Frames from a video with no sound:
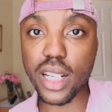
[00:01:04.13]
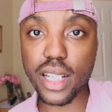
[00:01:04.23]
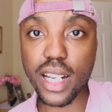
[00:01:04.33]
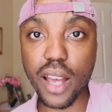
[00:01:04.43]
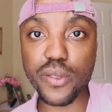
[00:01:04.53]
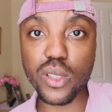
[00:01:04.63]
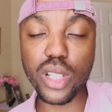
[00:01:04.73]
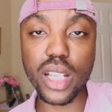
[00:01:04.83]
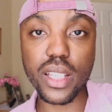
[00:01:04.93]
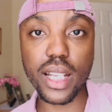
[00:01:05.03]
enough, you
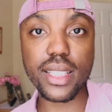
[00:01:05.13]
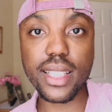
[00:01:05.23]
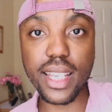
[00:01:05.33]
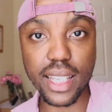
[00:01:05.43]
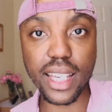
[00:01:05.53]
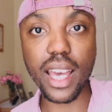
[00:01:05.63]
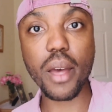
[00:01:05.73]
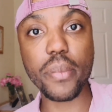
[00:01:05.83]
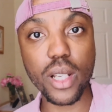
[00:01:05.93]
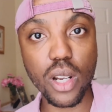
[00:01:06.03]
can get ting
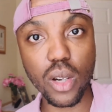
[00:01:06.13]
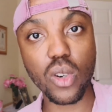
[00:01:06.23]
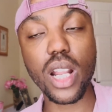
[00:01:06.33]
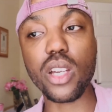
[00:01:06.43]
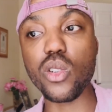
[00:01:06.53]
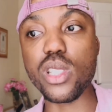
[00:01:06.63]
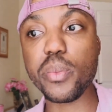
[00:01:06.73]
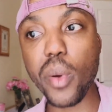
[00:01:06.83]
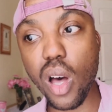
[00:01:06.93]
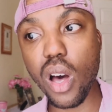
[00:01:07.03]
like your
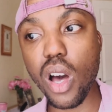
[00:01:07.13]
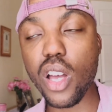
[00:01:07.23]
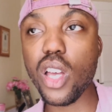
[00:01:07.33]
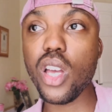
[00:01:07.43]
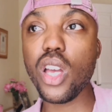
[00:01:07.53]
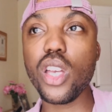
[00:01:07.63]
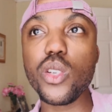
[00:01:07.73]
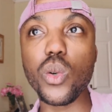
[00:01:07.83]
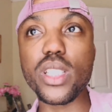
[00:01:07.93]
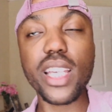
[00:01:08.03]
Spar,
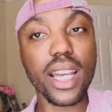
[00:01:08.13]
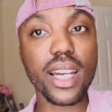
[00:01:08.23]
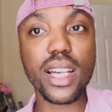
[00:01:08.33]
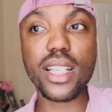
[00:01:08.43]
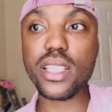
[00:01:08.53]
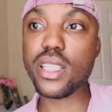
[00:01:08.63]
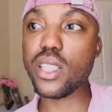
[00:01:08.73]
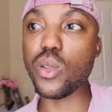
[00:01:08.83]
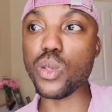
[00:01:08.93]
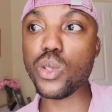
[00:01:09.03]
your Checkers,
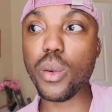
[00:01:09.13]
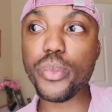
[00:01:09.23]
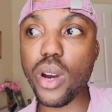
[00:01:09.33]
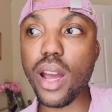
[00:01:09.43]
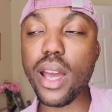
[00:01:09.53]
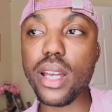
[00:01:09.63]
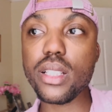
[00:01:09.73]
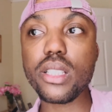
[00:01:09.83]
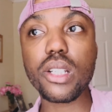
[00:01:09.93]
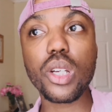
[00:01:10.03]
your
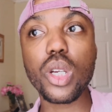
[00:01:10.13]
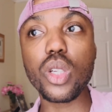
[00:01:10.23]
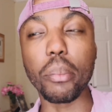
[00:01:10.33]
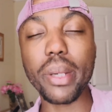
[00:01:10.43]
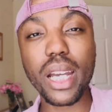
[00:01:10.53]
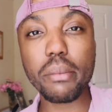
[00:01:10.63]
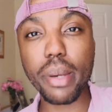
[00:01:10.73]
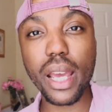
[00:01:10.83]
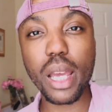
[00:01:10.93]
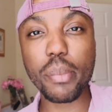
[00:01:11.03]
ShopRite, your Pick and
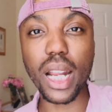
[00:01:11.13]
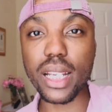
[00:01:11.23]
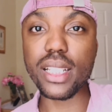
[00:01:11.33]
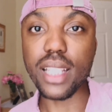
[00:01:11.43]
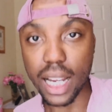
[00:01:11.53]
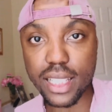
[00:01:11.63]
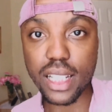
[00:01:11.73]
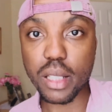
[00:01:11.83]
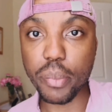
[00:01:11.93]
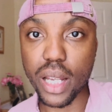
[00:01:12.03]
Pay, but like it actually
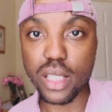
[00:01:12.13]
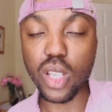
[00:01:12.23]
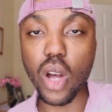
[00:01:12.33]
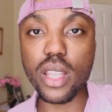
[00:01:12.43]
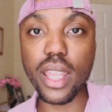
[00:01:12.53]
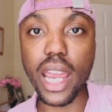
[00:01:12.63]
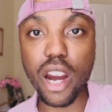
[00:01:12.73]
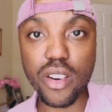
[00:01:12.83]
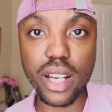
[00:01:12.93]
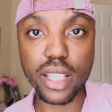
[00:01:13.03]
depends on the
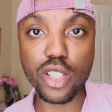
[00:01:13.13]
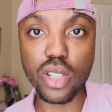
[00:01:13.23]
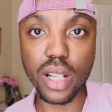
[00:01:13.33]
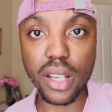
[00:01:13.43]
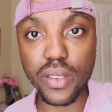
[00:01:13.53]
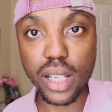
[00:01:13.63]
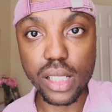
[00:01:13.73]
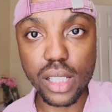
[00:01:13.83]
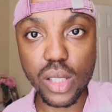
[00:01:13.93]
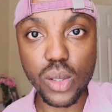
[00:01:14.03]
area that you live
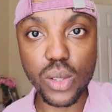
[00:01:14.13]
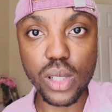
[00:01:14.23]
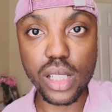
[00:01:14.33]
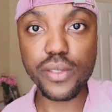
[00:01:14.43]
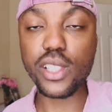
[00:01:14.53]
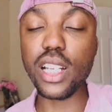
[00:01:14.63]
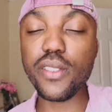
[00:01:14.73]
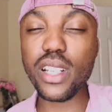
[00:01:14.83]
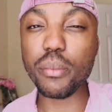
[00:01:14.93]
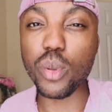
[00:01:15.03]
in. So if you live
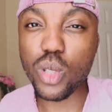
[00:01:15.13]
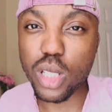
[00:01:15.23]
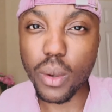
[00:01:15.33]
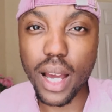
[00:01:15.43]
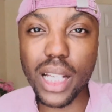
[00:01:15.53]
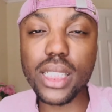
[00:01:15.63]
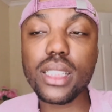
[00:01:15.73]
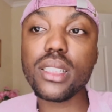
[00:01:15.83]
in a bougie one,